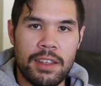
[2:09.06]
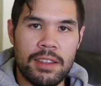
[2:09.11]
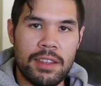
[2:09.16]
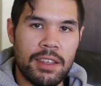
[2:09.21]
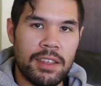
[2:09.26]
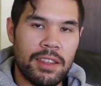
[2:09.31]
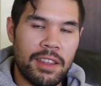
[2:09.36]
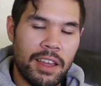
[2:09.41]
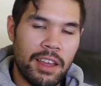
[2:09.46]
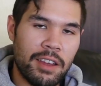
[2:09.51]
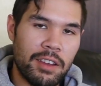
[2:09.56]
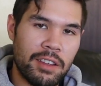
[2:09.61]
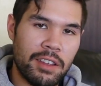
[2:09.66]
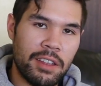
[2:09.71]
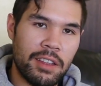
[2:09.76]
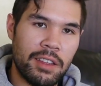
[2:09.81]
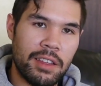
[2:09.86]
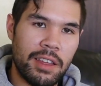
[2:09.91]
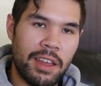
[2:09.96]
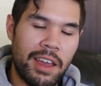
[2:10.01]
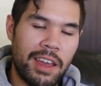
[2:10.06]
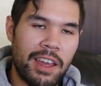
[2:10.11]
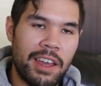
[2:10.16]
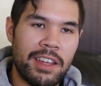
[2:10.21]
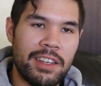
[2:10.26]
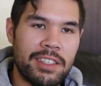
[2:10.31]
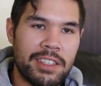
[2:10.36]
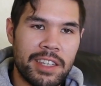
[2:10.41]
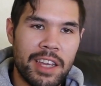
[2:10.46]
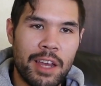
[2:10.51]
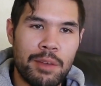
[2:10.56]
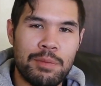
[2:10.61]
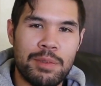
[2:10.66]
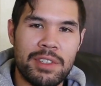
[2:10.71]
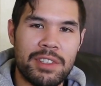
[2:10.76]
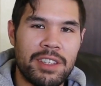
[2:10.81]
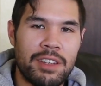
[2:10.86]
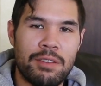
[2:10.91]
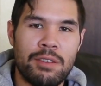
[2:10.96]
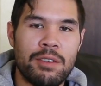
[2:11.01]
I think that age gap
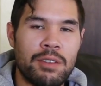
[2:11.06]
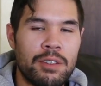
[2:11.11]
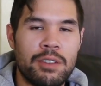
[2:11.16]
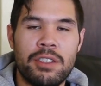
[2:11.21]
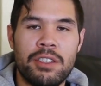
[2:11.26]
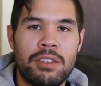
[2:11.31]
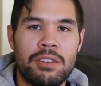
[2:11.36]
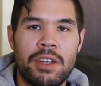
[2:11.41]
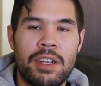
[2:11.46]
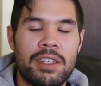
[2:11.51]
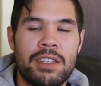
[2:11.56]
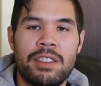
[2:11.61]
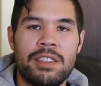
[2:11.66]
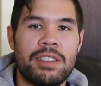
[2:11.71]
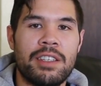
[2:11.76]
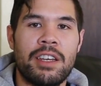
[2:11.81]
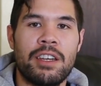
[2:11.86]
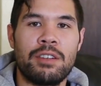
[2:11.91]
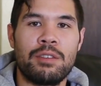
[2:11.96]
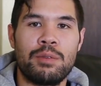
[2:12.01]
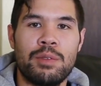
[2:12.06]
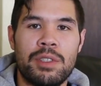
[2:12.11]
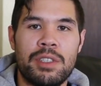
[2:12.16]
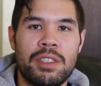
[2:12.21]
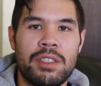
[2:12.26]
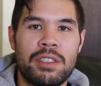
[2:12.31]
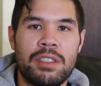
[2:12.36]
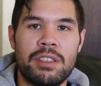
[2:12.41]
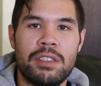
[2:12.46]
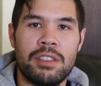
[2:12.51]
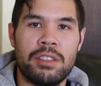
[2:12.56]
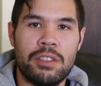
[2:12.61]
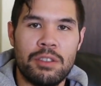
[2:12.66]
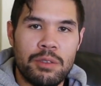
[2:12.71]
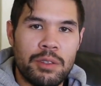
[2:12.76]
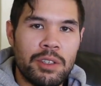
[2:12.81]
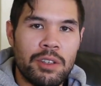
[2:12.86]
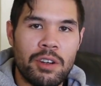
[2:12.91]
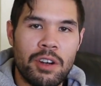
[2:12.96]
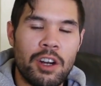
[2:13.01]
is never really reconciled, which is the
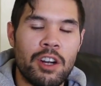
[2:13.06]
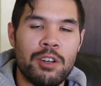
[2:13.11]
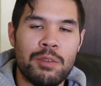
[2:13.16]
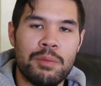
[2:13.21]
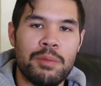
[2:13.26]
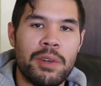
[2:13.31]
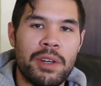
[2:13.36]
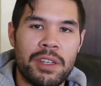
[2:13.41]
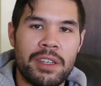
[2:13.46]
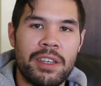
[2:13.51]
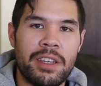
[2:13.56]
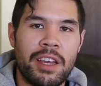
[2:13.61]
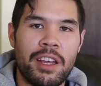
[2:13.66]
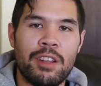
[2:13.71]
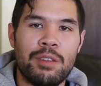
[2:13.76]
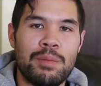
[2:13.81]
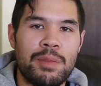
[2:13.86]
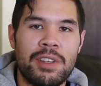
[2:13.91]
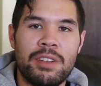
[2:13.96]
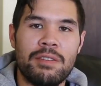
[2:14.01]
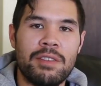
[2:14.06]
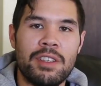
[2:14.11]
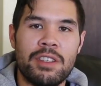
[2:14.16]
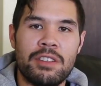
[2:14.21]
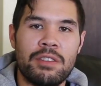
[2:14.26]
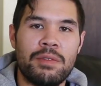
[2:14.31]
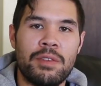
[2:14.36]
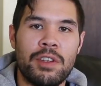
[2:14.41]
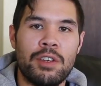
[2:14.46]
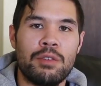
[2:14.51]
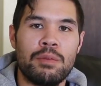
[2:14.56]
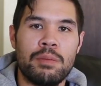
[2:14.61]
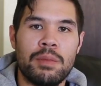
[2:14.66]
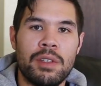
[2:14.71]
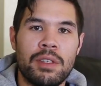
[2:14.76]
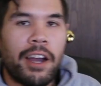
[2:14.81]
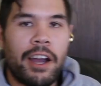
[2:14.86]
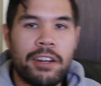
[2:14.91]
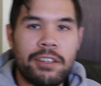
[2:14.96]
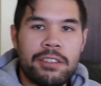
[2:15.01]
real heartbreaking element of this film.
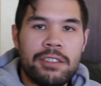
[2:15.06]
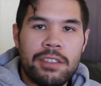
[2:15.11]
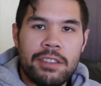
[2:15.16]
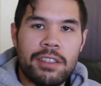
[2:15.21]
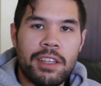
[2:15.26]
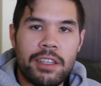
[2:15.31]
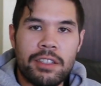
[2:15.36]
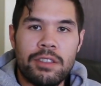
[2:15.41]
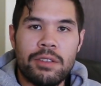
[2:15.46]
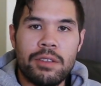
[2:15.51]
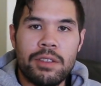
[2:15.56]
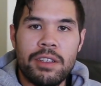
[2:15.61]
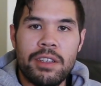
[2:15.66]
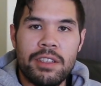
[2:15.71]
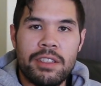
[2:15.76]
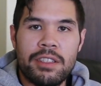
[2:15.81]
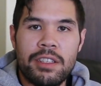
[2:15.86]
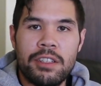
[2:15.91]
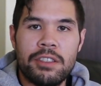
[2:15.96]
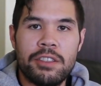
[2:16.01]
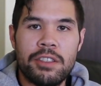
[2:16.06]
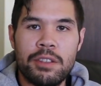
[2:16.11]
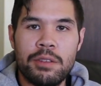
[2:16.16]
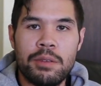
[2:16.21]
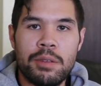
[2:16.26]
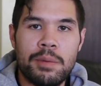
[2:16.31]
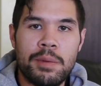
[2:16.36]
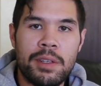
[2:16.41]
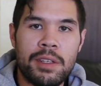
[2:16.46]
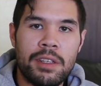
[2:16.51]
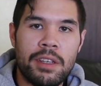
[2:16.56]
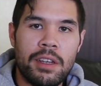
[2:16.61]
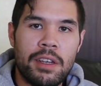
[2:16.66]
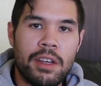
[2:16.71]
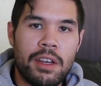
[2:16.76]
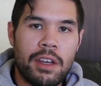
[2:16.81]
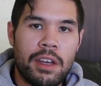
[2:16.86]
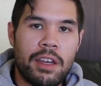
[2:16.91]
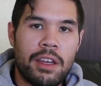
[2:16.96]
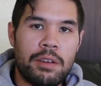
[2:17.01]
I really liked 20th Century Woman.
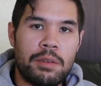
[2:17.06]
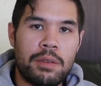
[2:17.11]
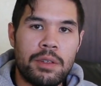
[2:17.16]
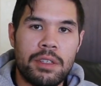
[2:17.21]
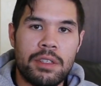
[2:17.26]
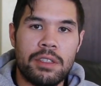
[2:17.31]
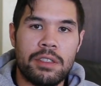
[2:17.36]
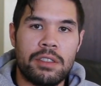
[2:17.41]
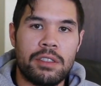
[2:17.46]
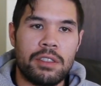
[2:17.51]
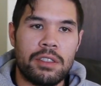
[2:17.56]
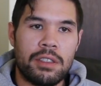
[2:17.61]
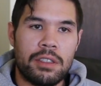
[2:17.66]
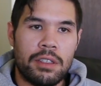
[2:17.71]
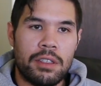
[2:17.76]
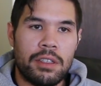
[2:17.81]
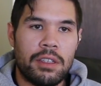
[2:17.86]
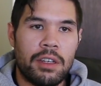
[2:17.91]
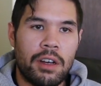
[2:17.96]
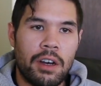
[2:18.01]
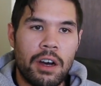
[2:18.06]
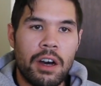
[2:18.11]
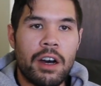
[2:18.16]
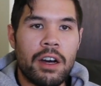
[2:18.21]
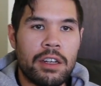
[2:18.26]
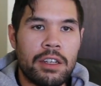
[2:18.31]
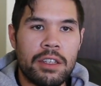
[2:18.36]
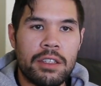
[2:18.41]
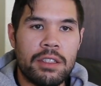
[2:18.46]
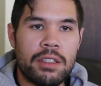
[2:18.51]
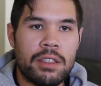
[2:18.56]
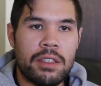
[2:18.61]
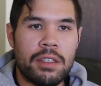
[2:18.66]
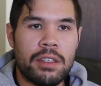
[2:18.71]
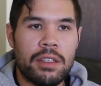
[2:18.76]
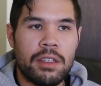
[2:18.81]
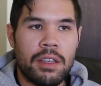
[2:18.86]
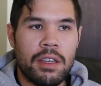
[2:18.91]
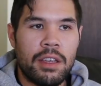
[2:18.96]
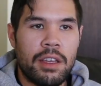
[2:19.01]
It was honest
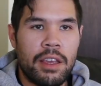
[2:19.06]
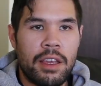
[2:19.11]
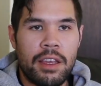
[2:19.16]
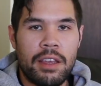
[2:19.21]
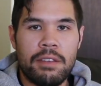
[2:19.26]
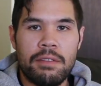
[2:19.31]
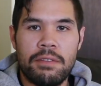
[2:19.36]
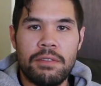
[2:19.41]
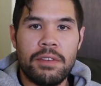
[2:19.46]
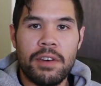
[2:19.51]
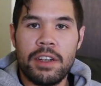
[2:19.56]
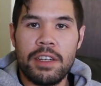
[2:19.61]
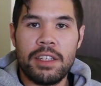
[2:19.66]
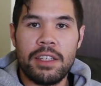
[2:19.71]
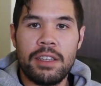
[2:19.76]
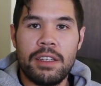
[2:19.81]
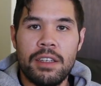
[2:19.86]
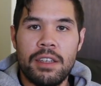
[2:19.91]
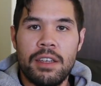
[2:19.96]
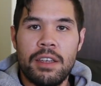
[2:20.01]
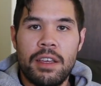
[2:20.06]
and funny,